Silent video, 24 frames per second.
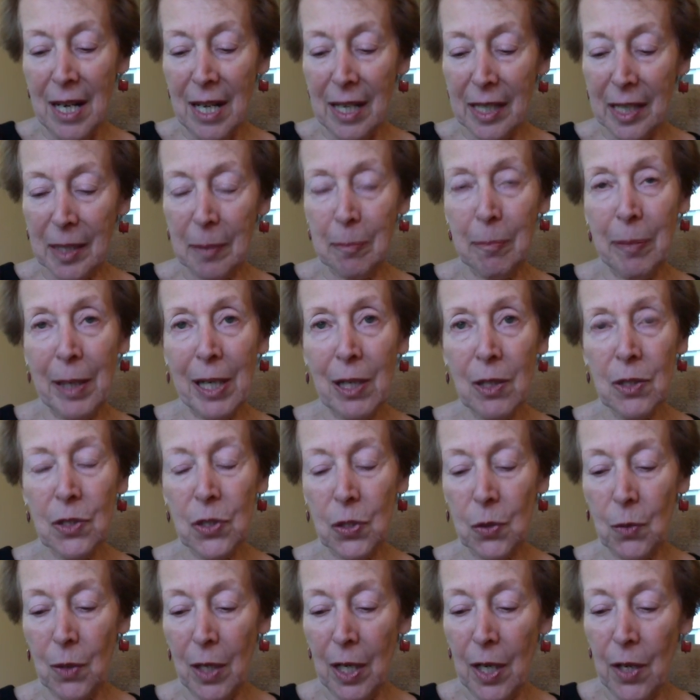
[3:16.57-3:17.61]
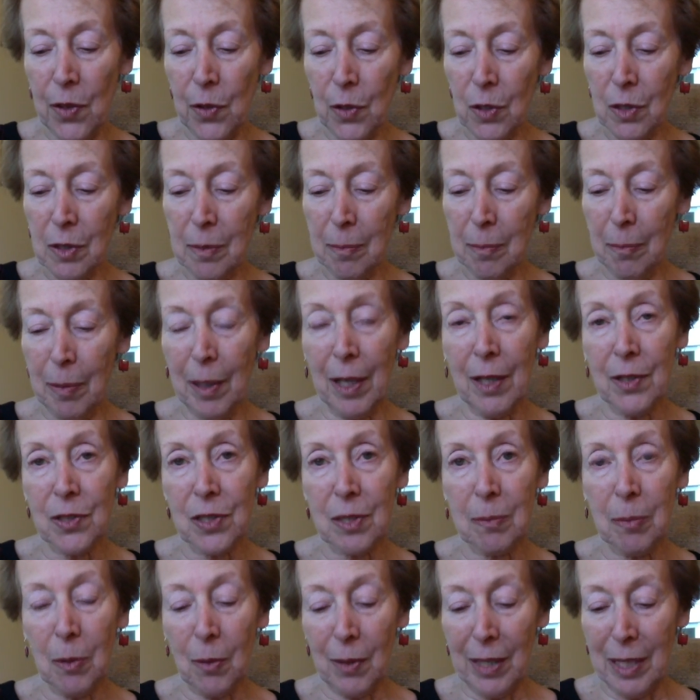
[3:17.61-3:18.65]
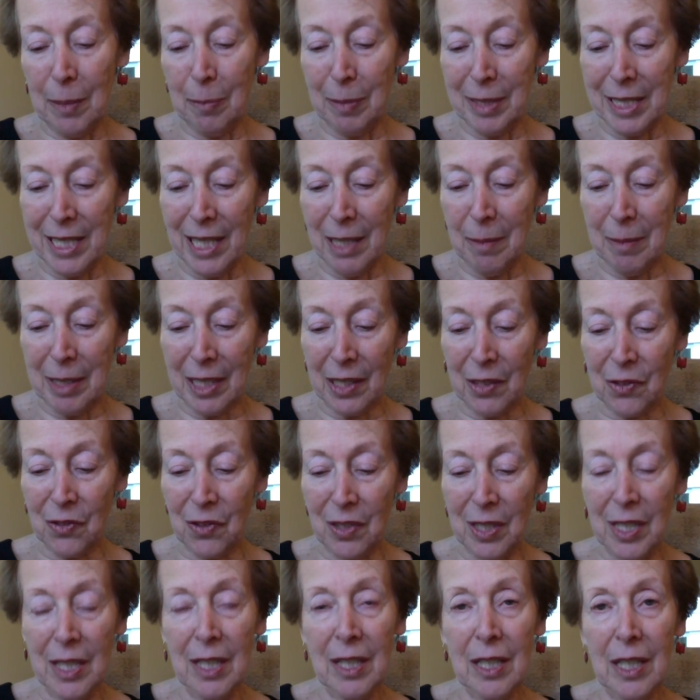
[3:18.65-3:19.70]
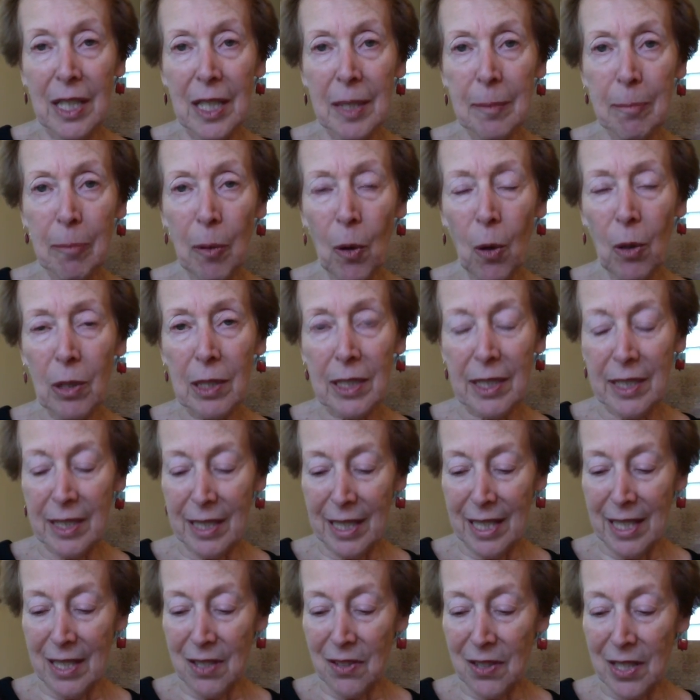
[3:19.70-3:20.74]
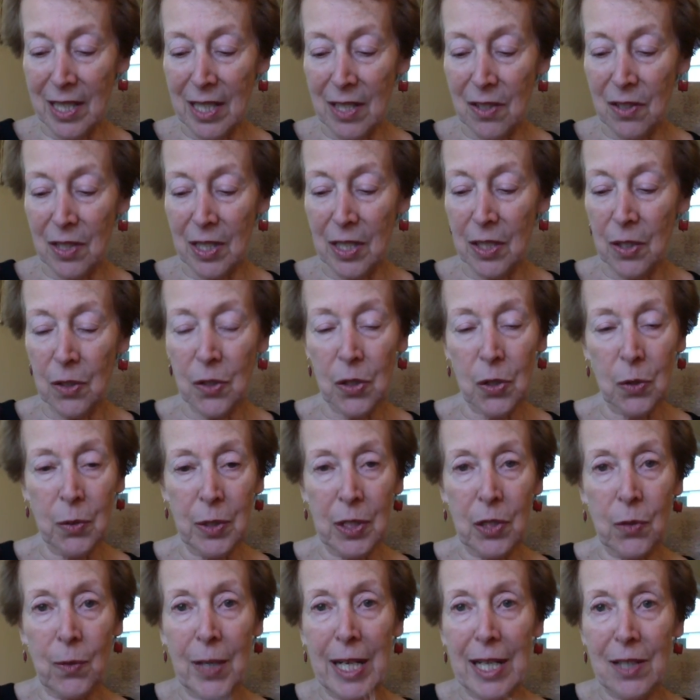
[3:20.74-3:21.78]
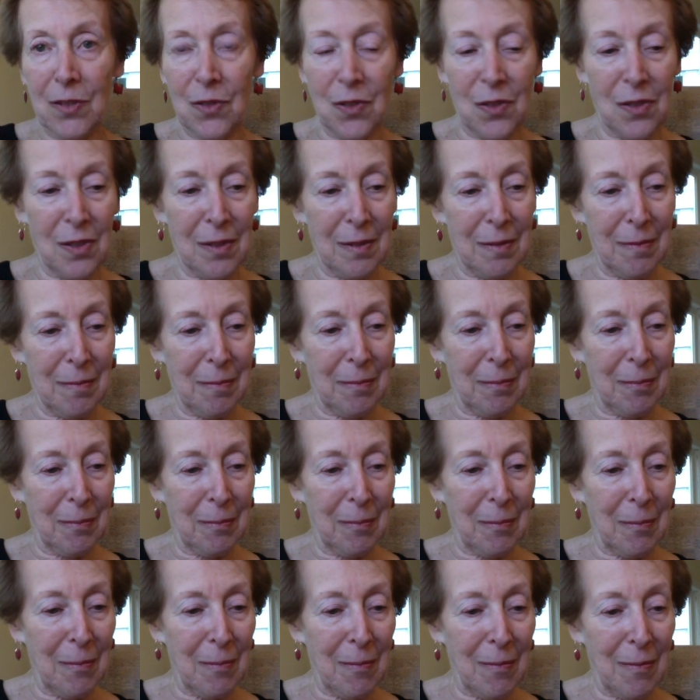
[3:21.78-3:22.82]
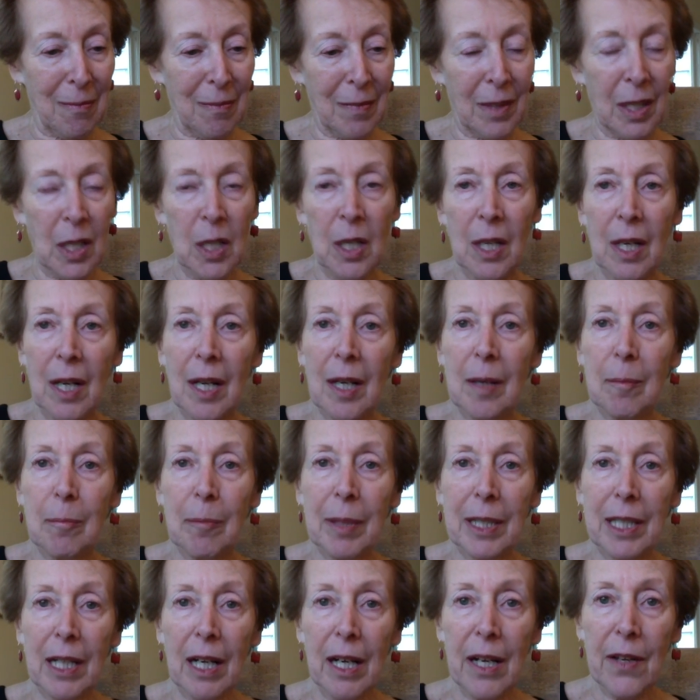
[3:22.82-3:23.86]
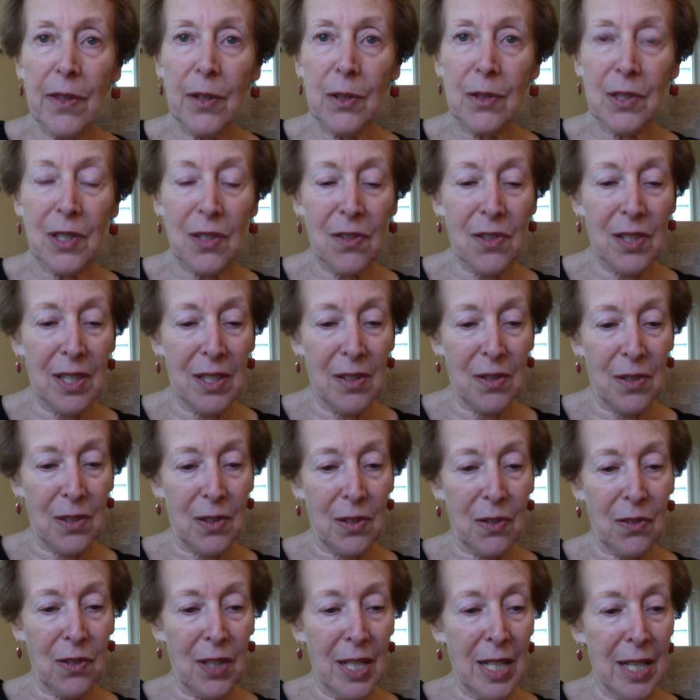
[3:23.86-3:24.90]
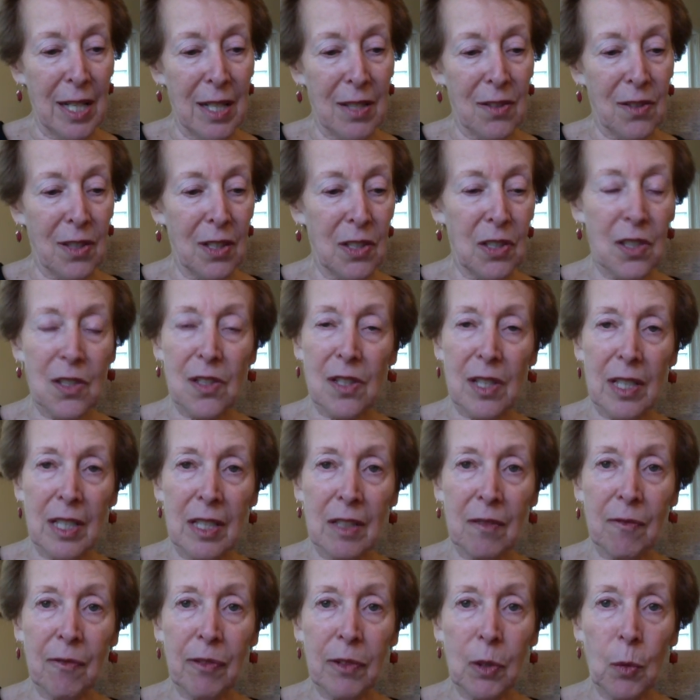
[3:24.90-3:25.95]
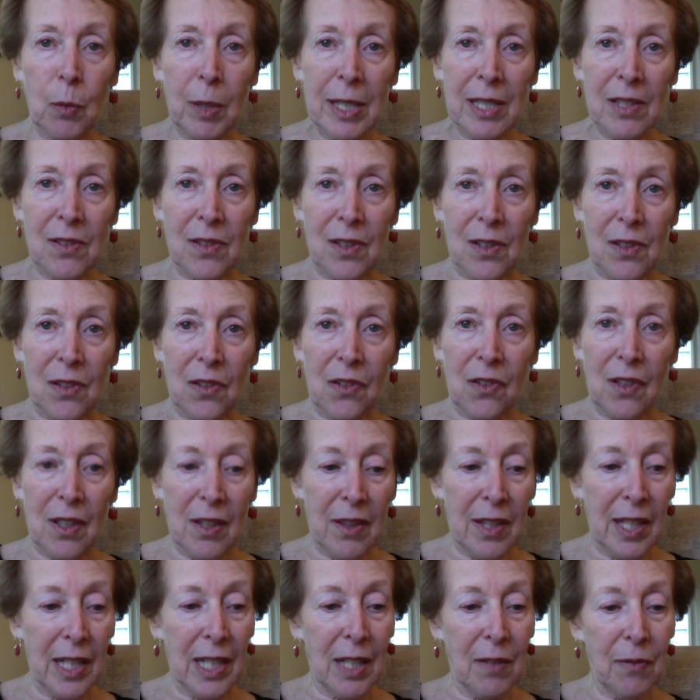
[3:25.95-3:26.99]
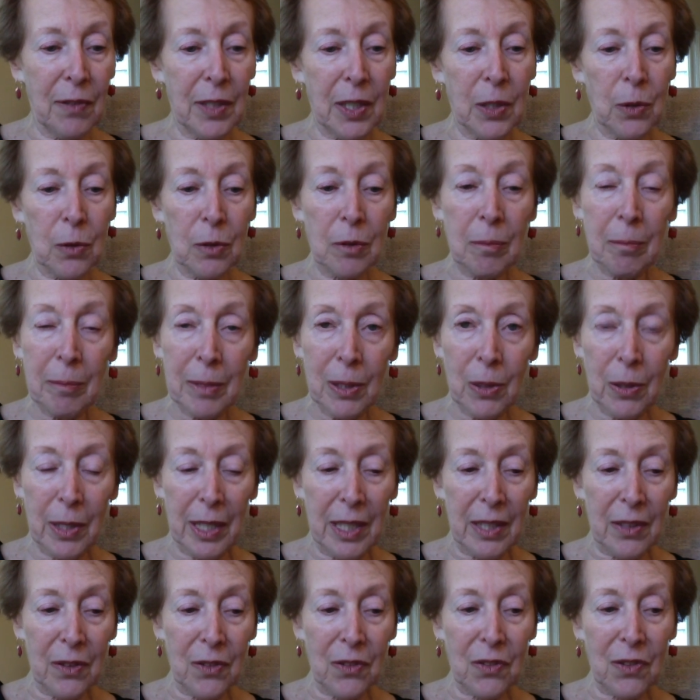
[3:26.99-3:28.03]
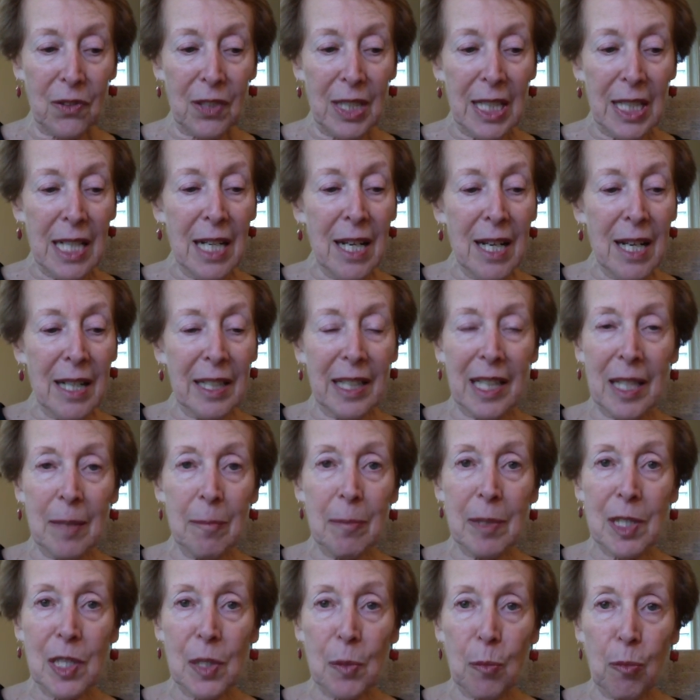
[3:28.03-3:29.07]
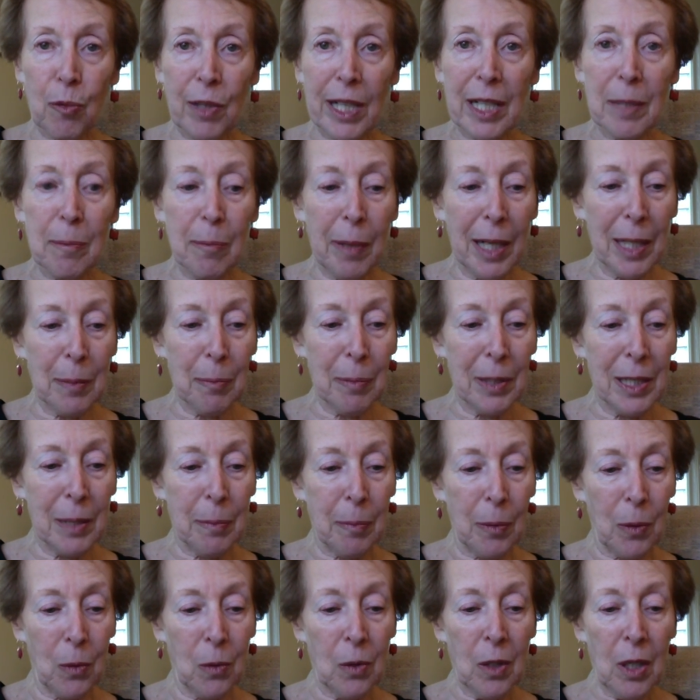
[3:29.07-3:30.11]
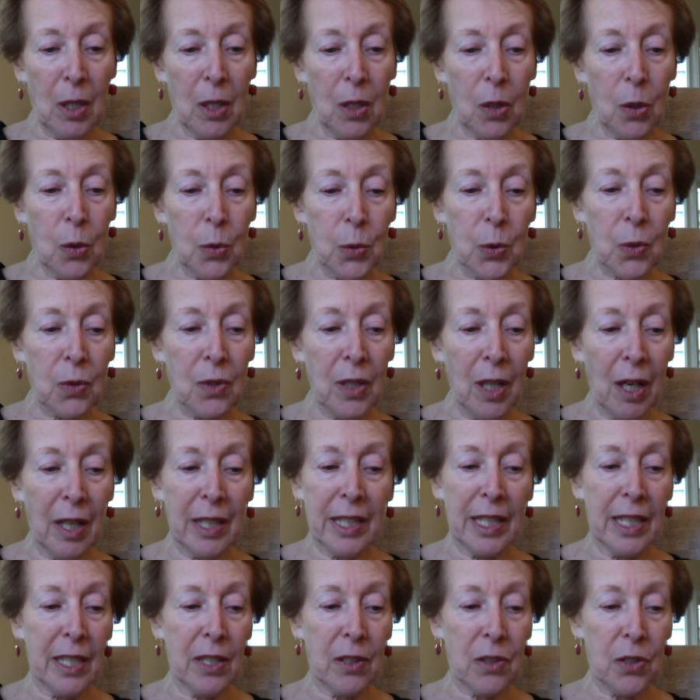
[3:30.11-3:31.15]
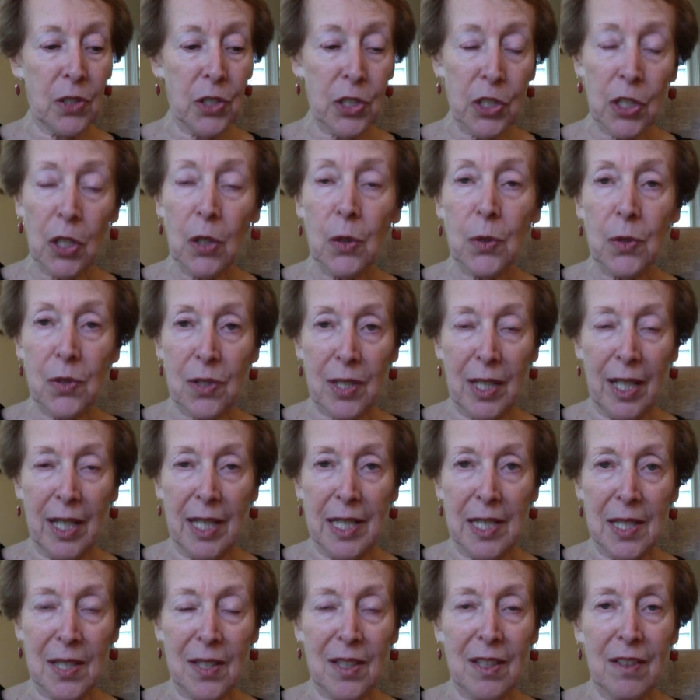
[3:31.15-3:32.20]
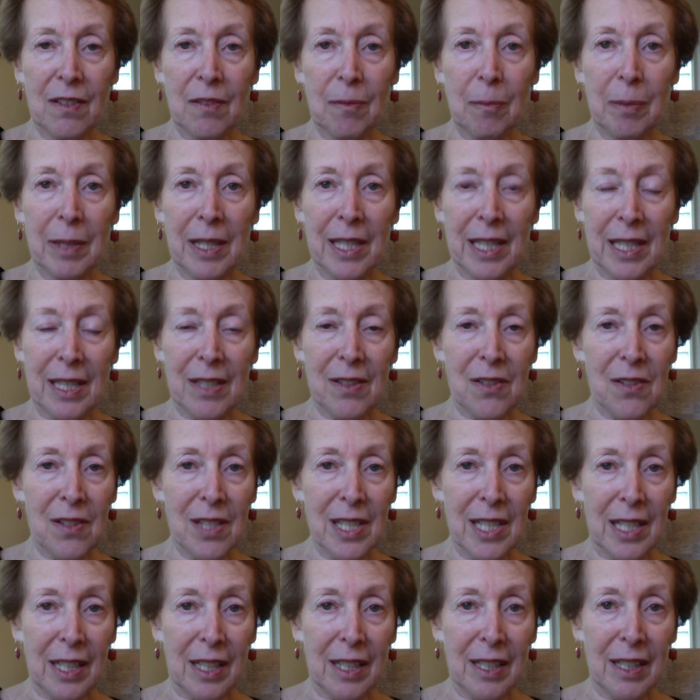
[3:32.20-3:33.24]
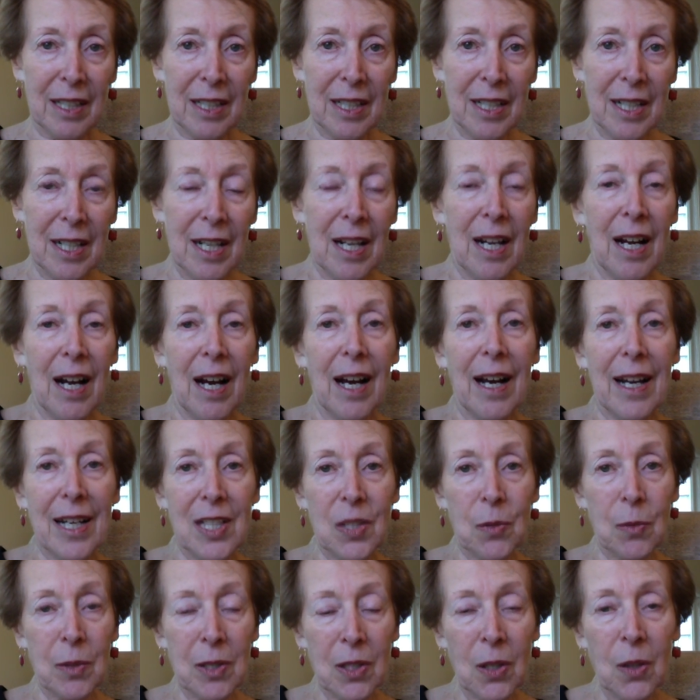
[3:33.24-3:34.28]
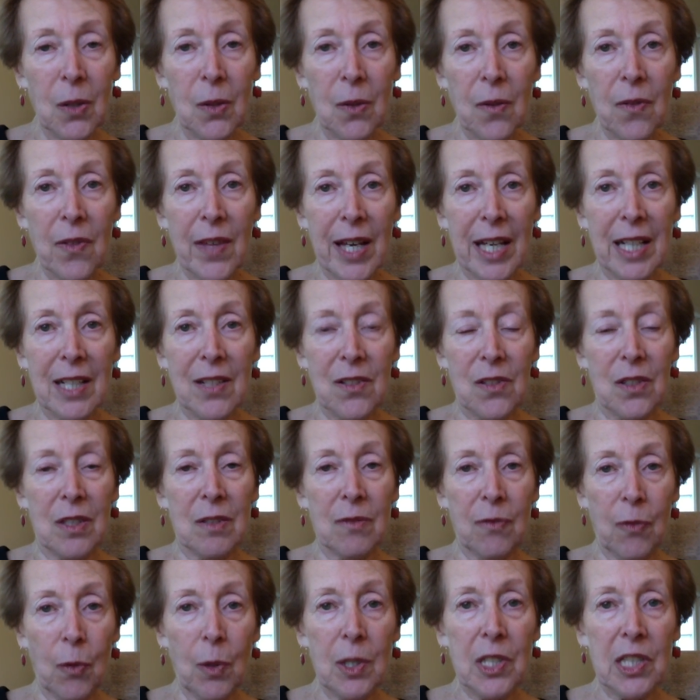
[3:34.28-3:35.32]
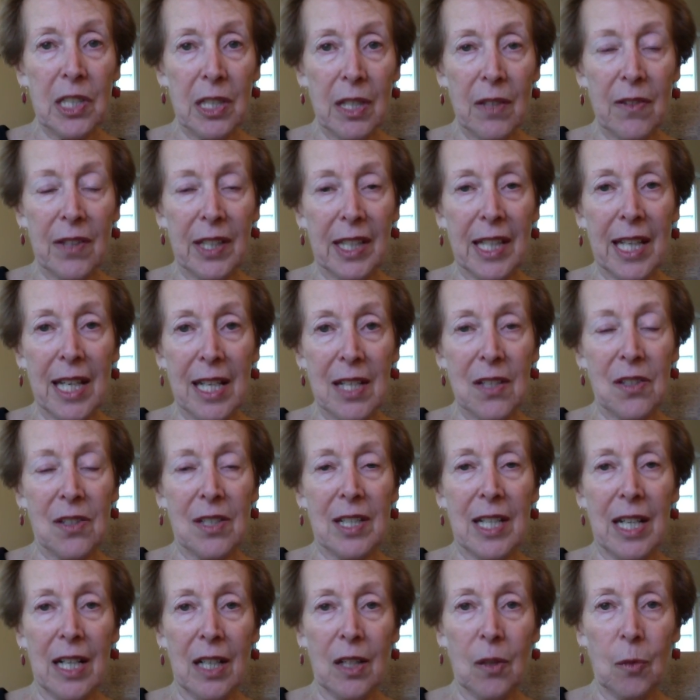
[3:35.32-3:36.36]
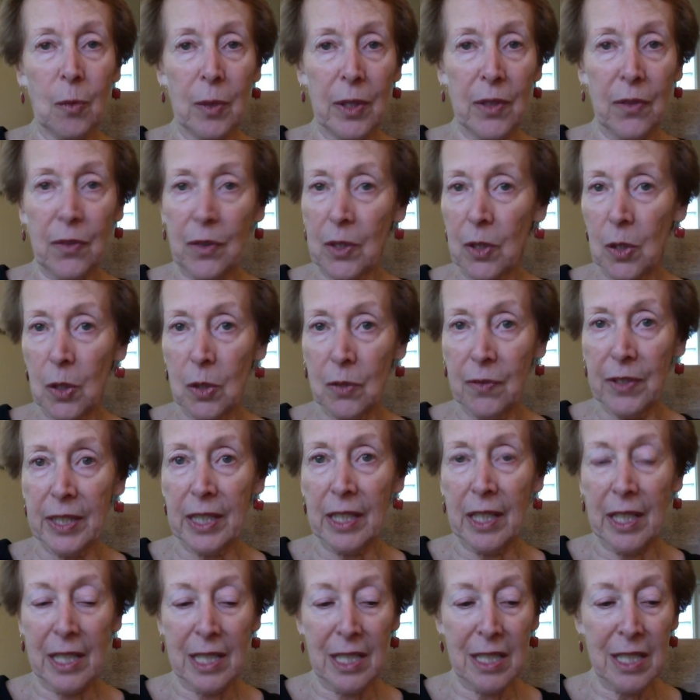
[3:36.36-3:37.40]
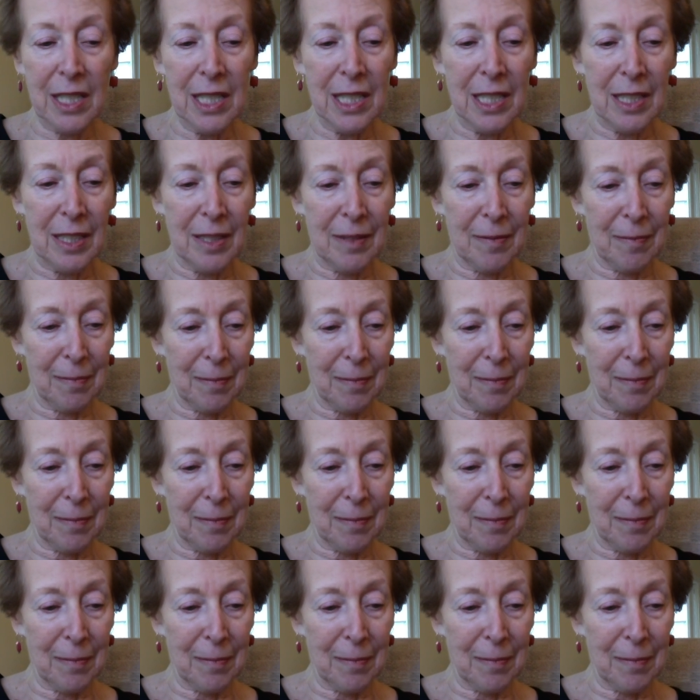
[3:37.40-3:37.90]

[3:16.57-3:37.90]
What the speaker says: Compared to other possible epidemics, Ebola is easy to address. But other diseases, such as influenzas that have killed millions, can be spread by people who do not yet show signs of being sick. As we know, that is unfortunately the case now with COVID-19.